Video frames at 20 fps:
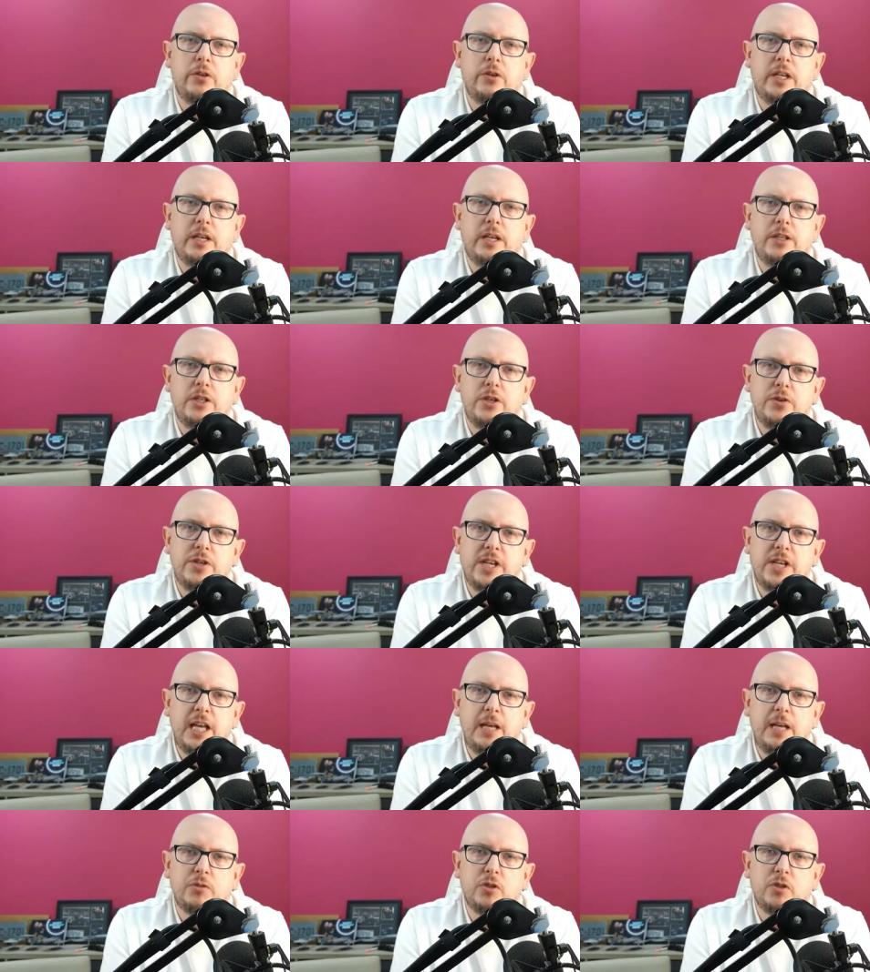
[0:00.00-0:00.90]
you
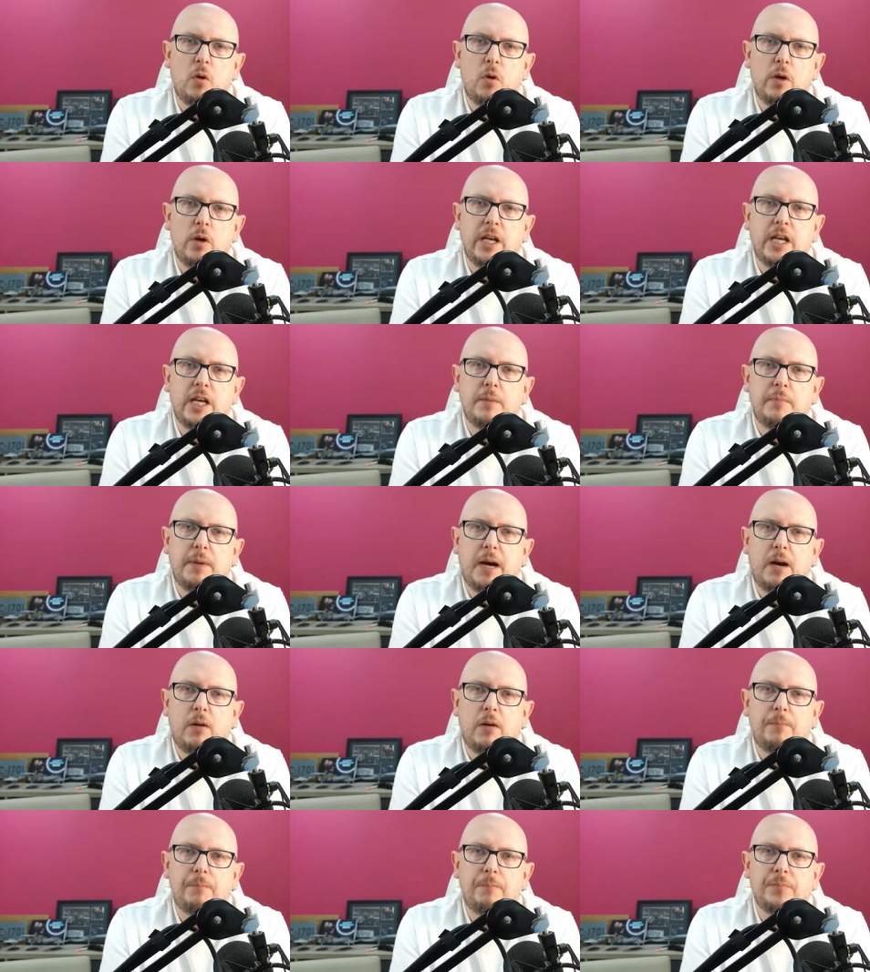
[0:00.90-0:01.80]
keep talking
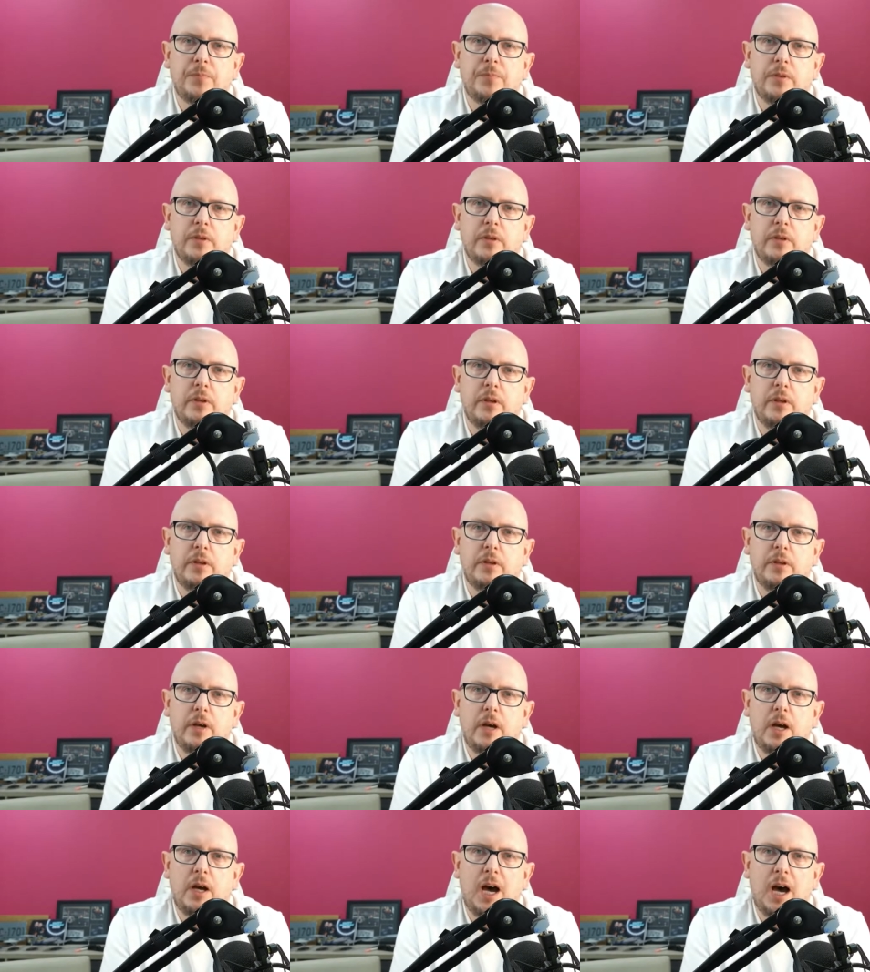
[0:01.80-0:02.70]
about
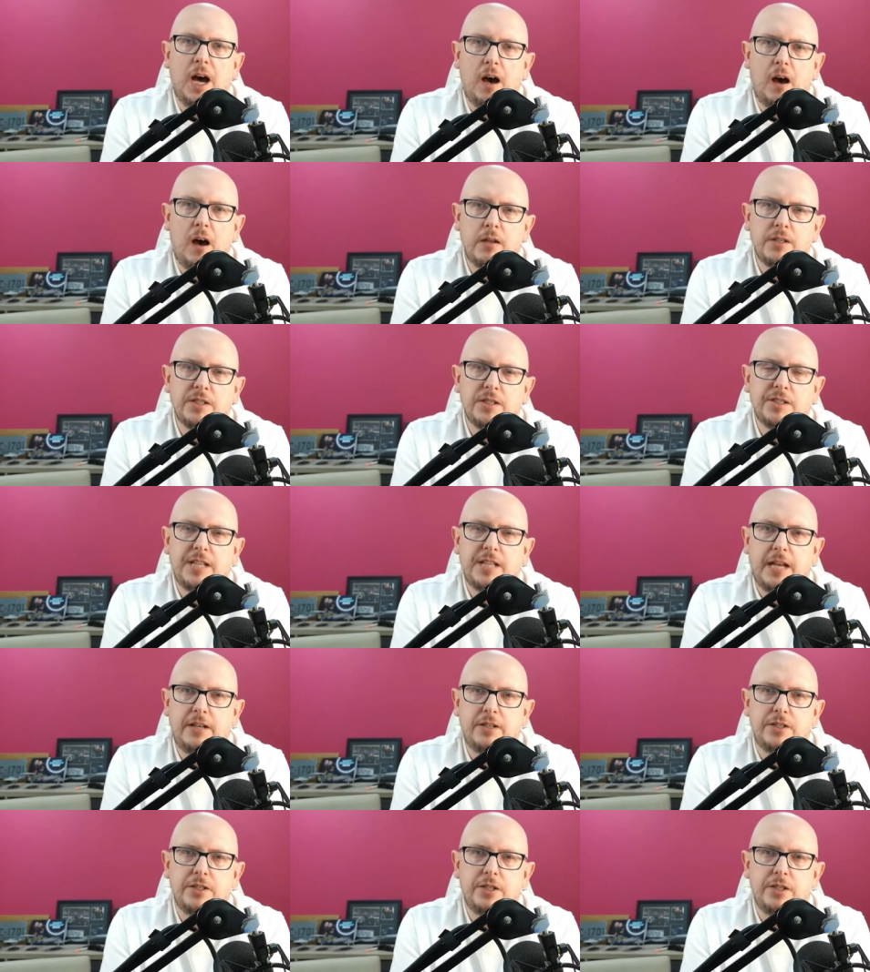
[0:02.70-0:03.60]

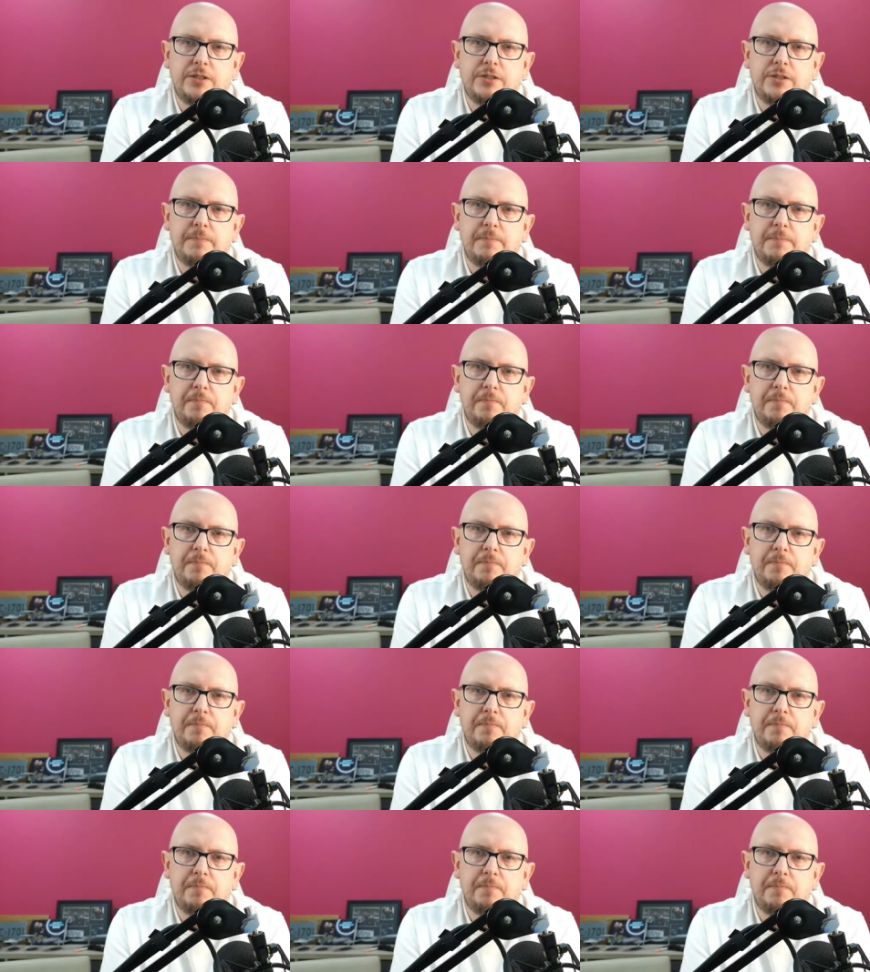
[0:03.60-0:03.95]
heart-centered.